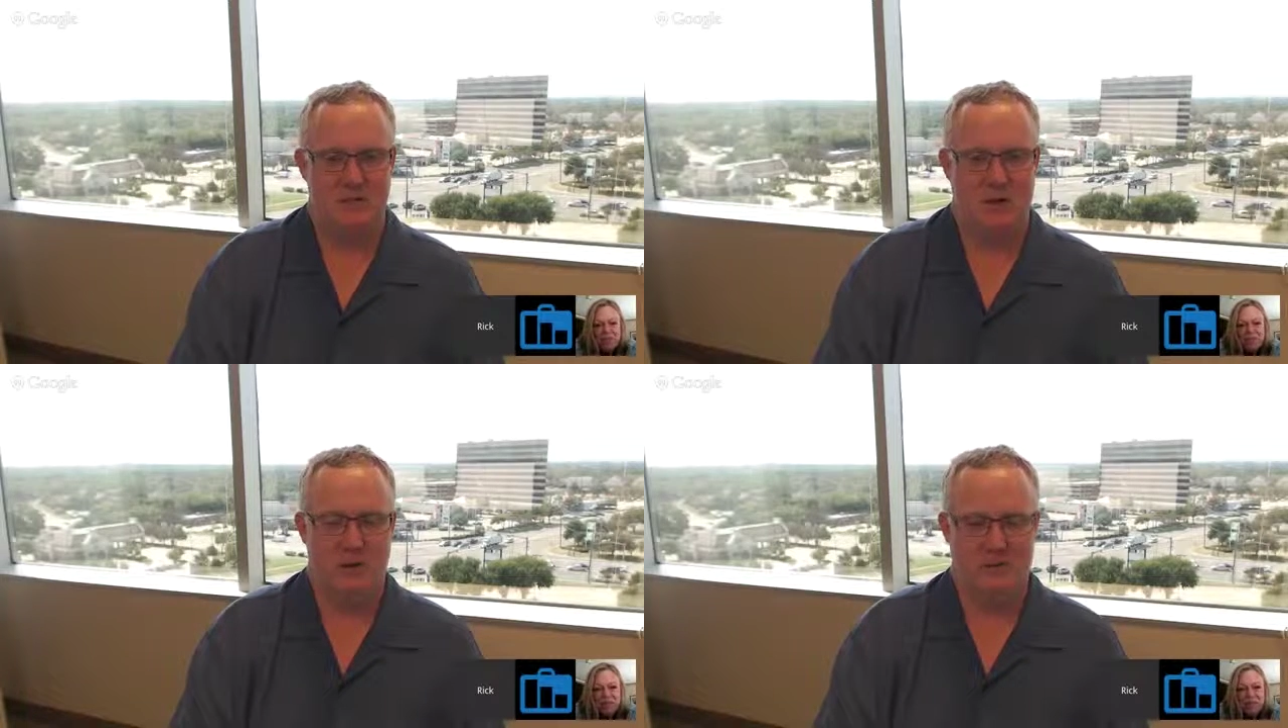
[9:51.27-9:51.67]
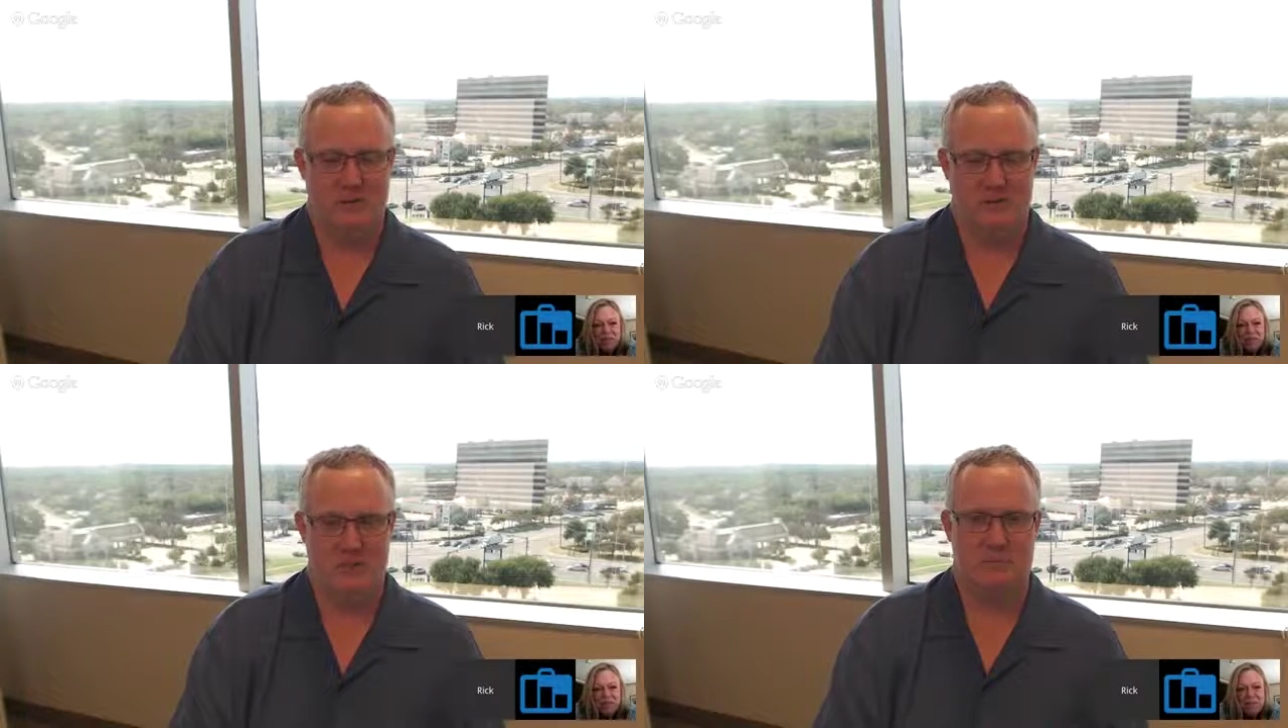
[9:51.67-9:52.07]

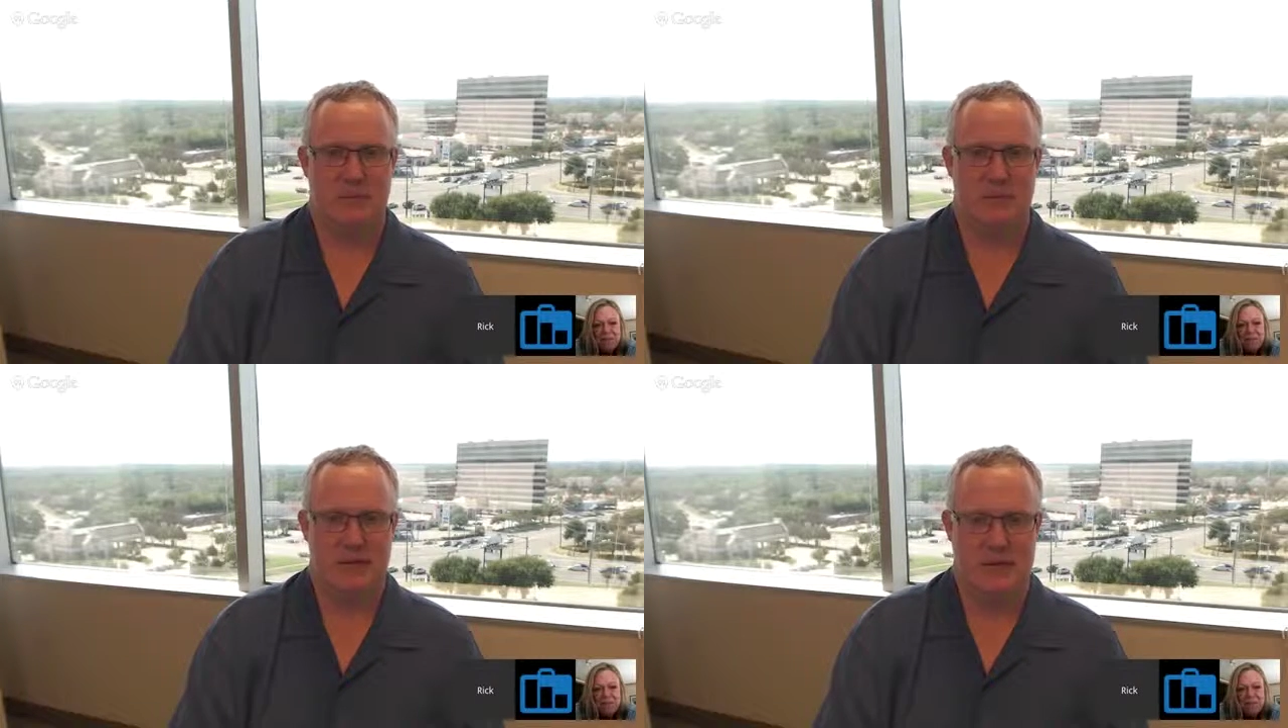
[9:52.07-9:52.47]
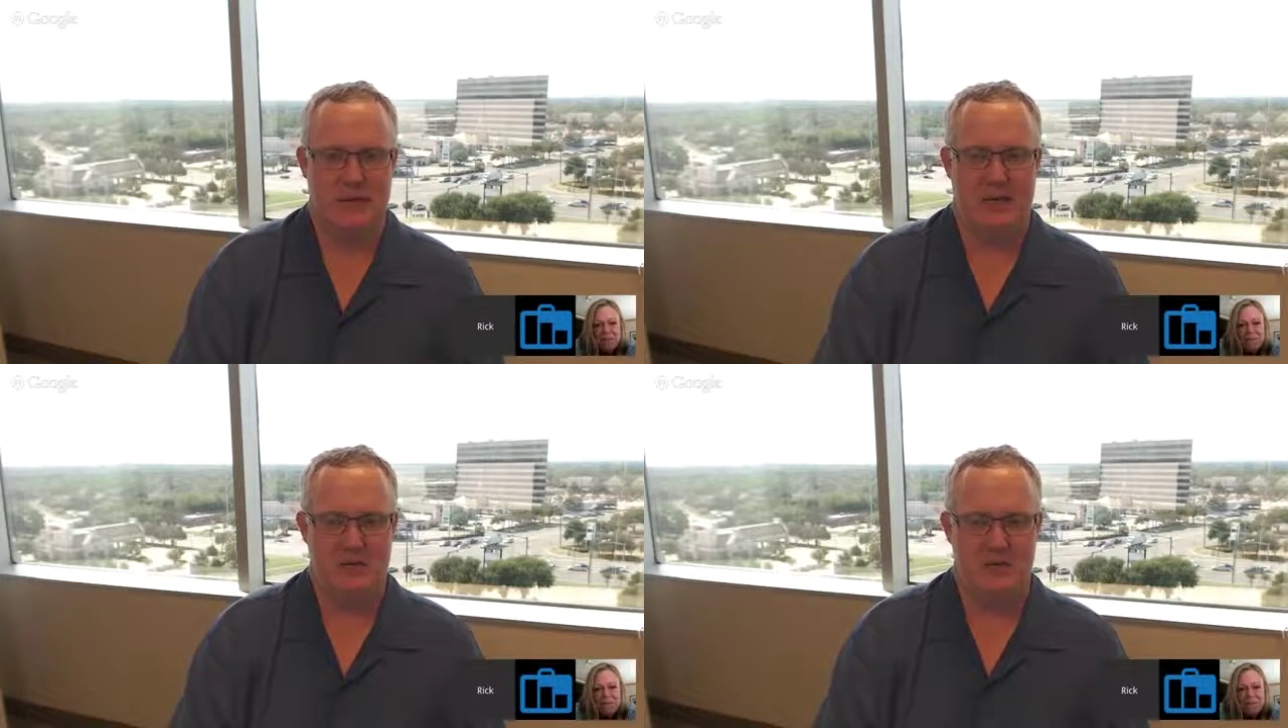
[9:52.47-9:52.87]
relatively spotty
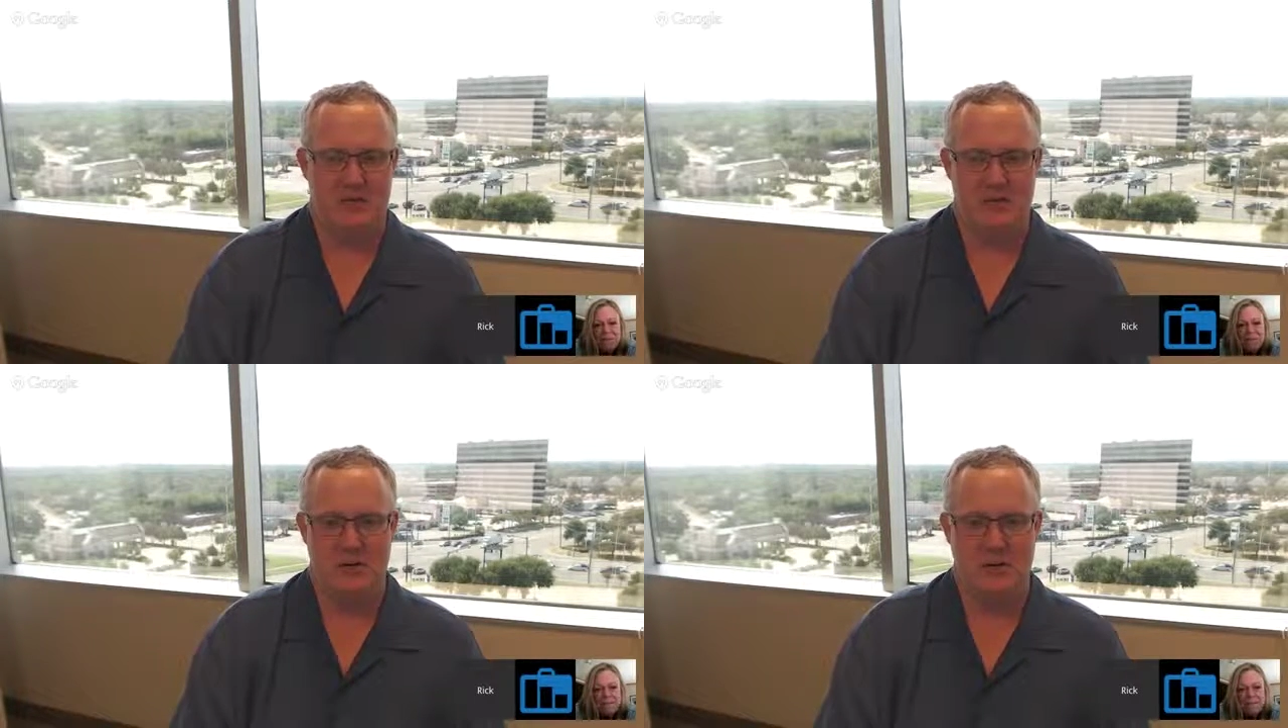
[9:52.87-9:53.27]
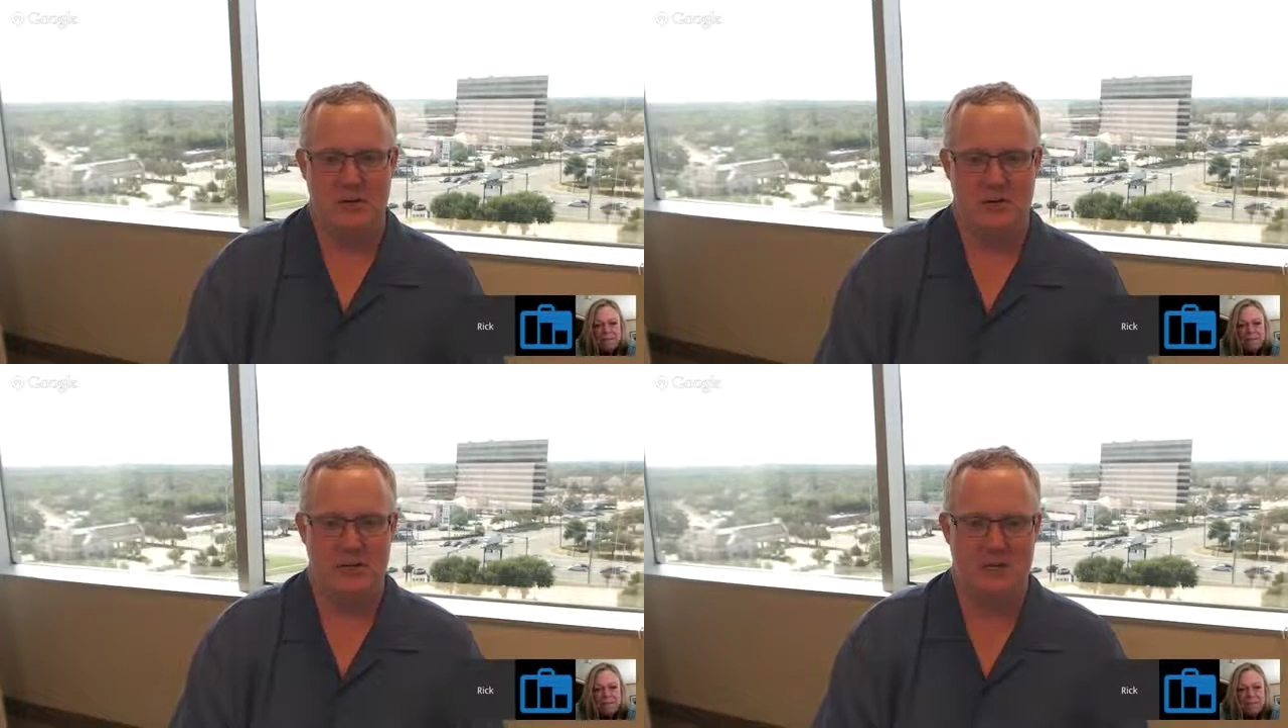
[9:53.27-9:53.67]
on certain
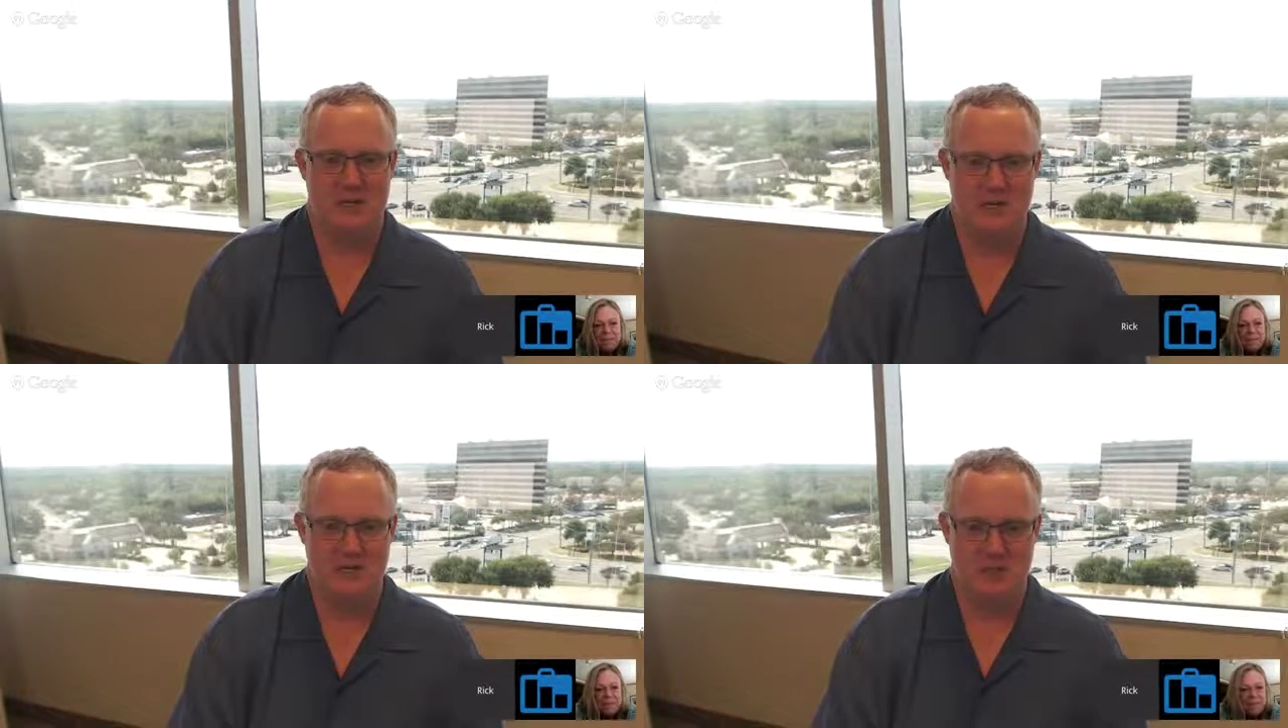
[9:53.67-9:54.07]
airlines, right?